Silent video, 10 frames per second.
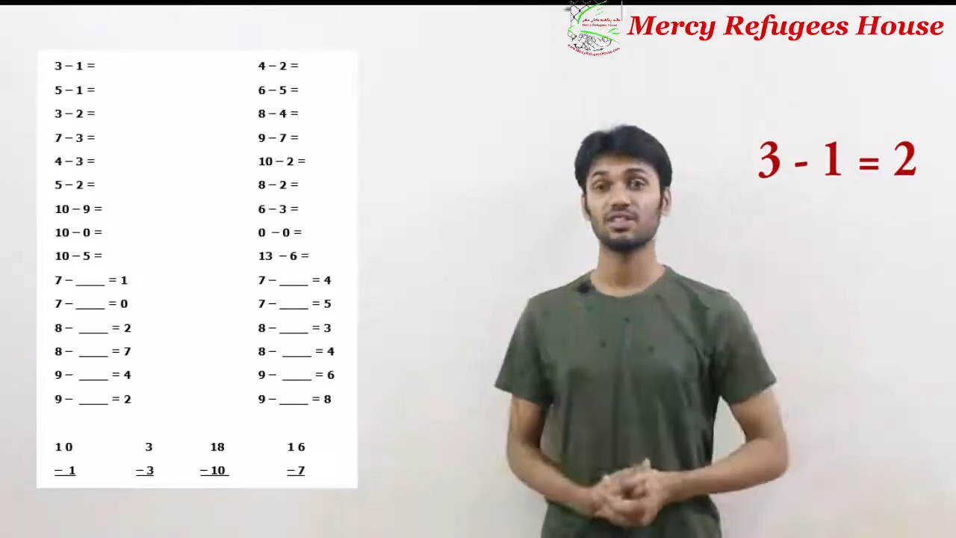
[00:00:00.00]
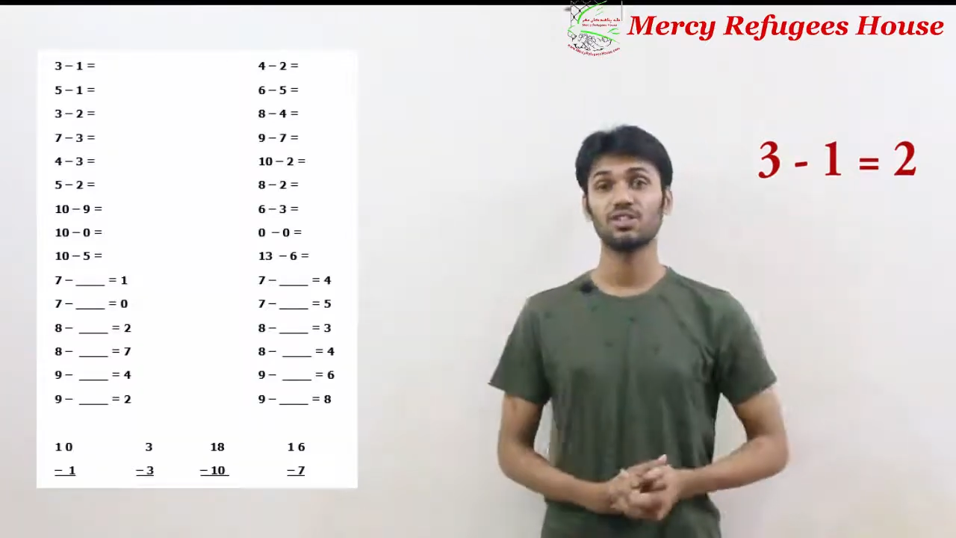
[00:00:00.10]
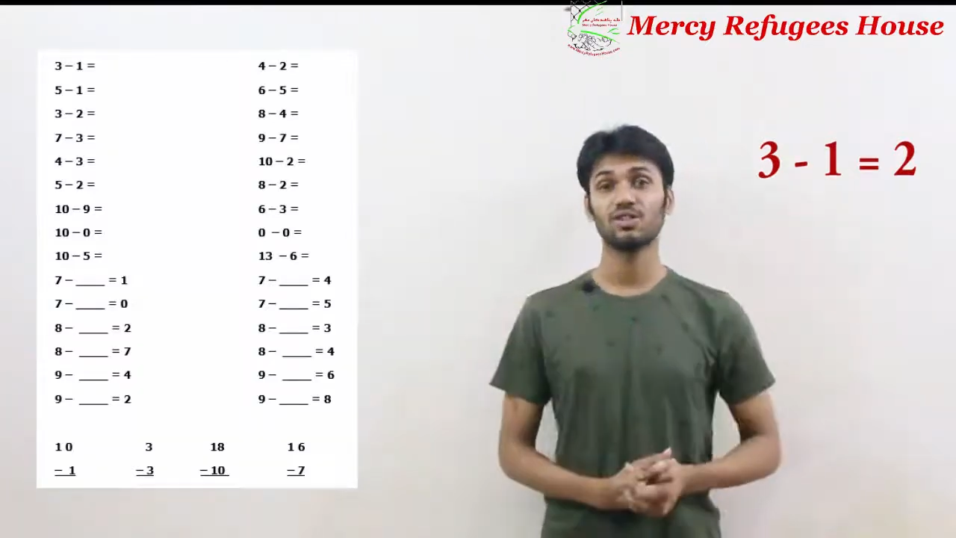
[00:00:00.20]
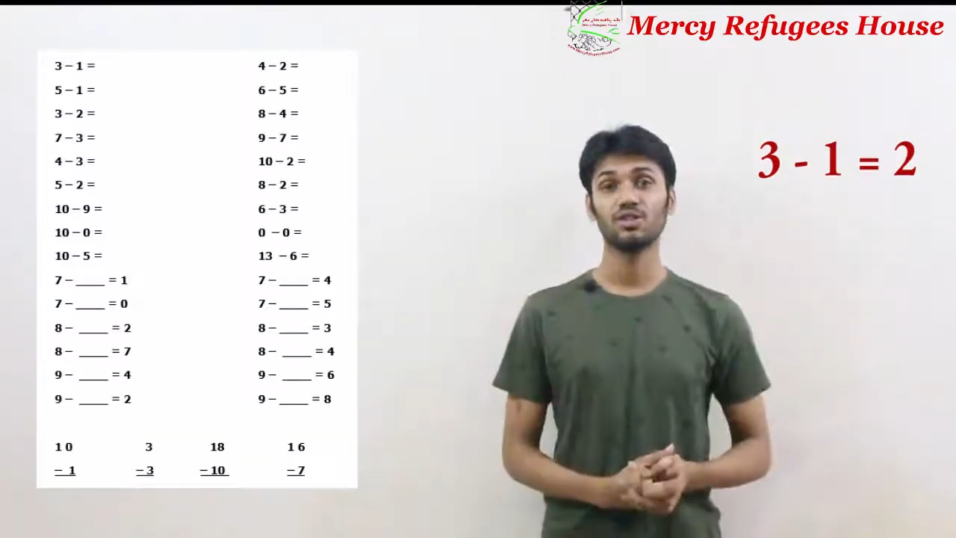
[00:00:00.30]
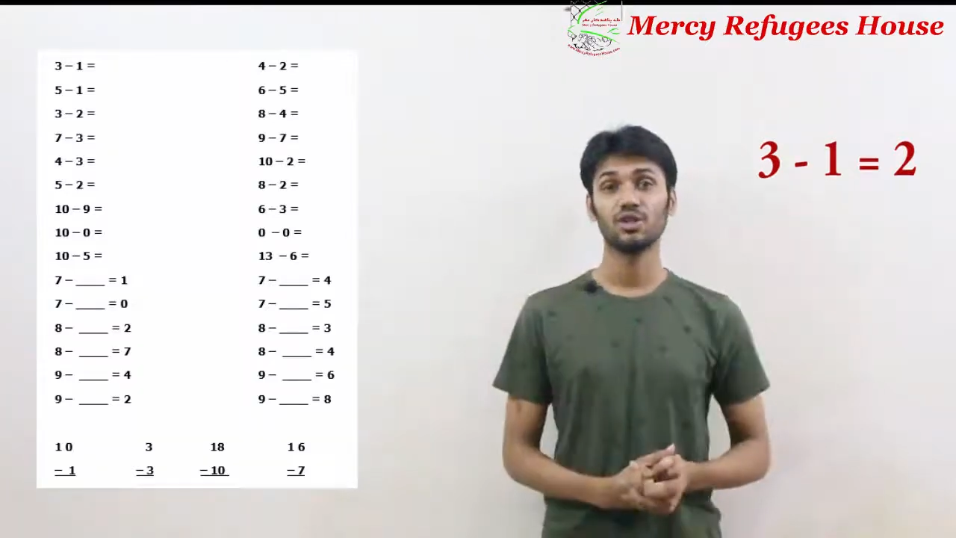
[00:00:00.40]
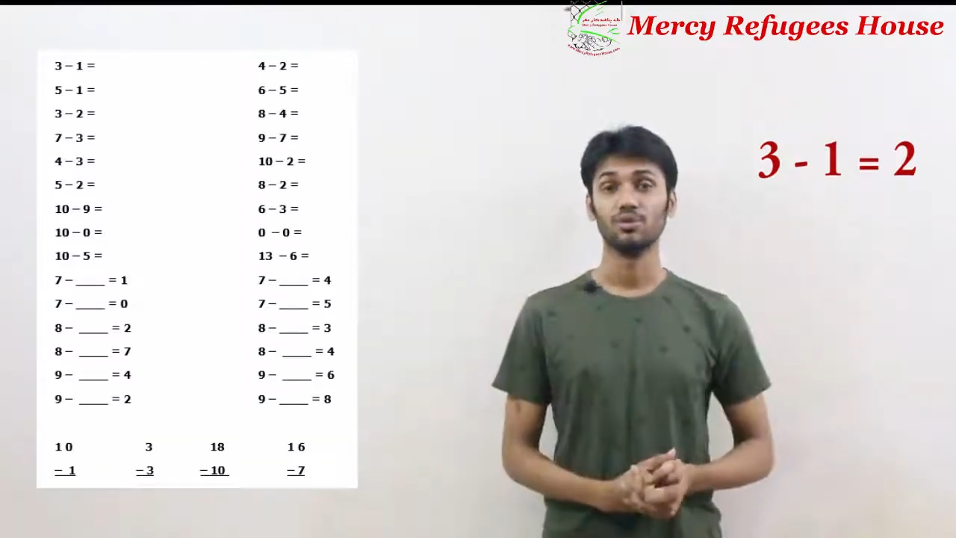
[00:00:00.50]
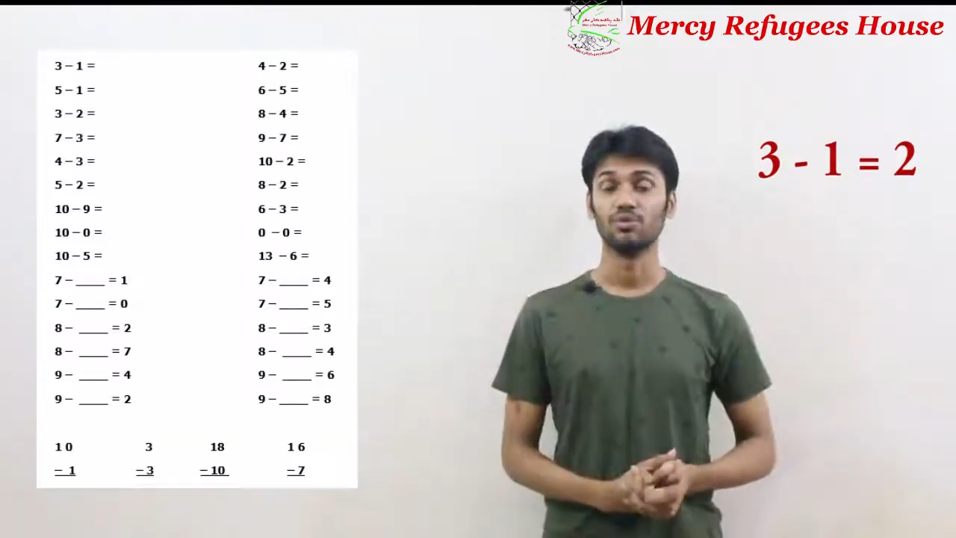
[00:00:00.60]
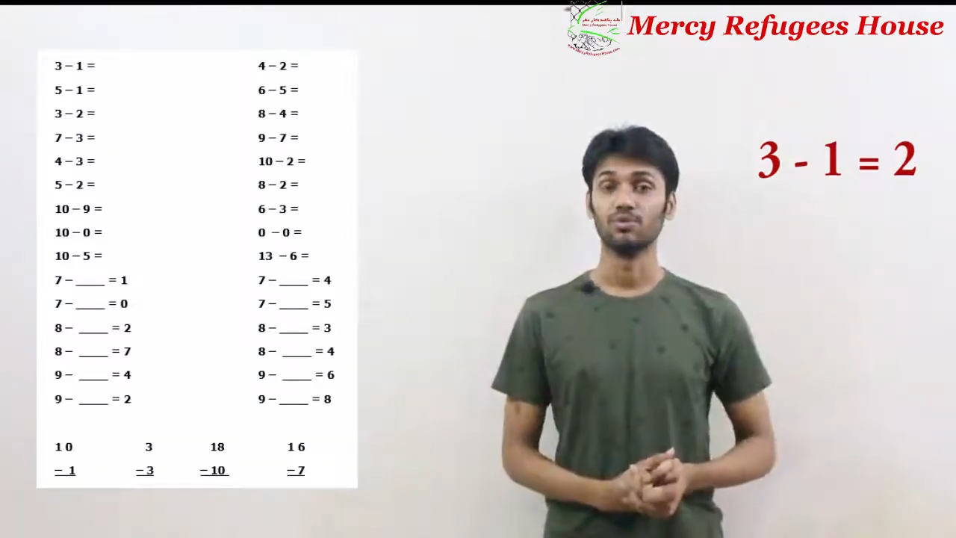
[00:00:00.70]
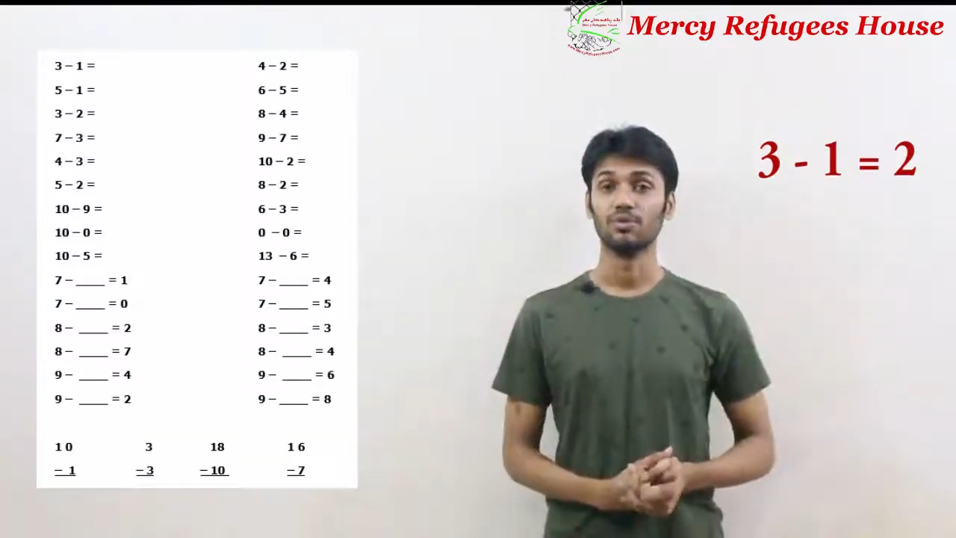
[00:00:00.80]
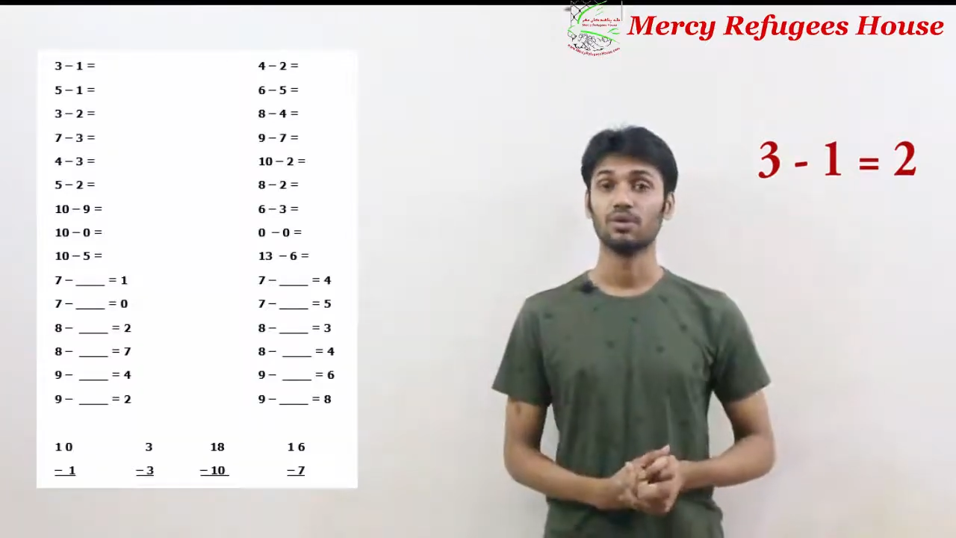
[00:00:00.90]
is
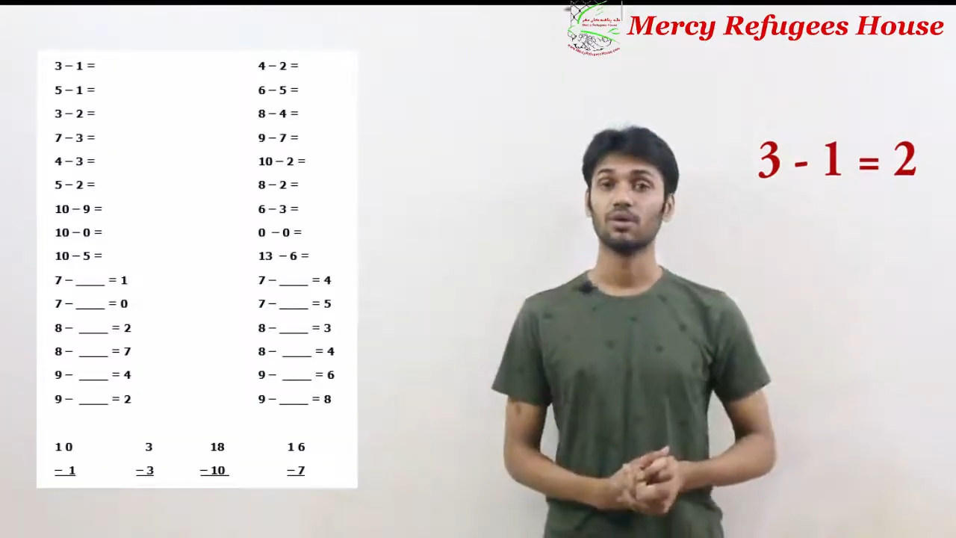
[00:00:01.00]
2.